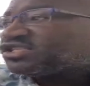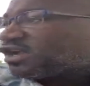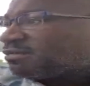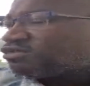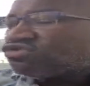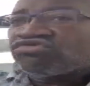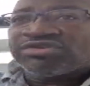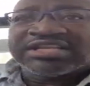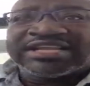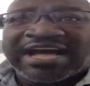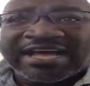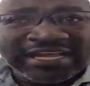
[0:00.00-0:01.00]
come to
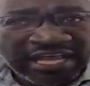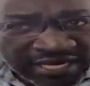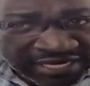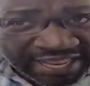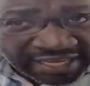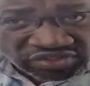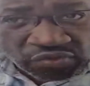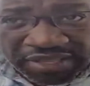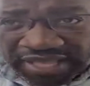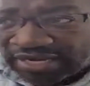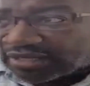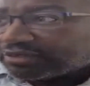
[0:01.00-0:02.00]
Trinidad, they are
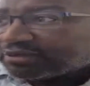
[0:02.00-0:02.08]
together.